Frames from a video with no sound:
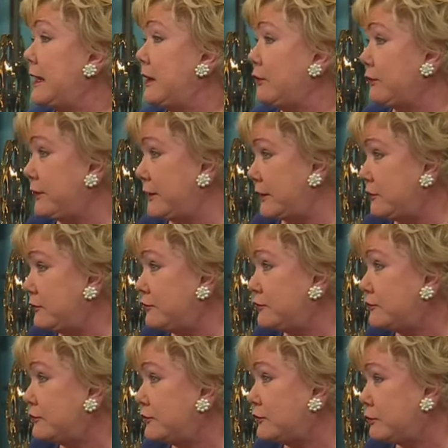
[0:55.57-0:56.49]
I hear thunder
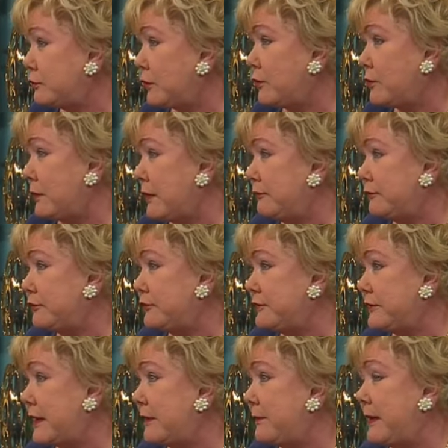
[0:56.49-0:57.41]
shirts work well for
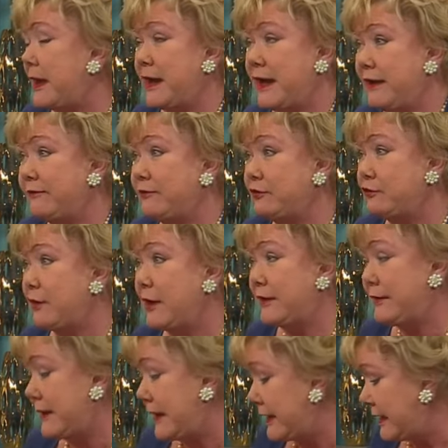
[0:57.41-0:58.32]
some. I haven't
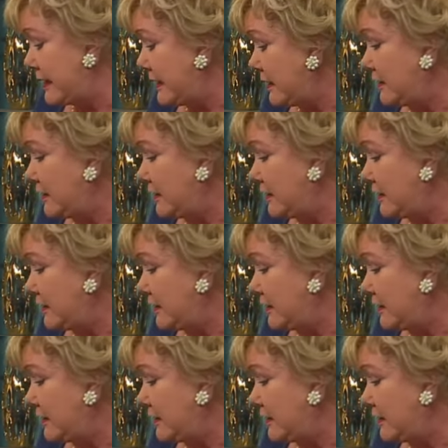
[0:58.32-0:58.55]
tried that.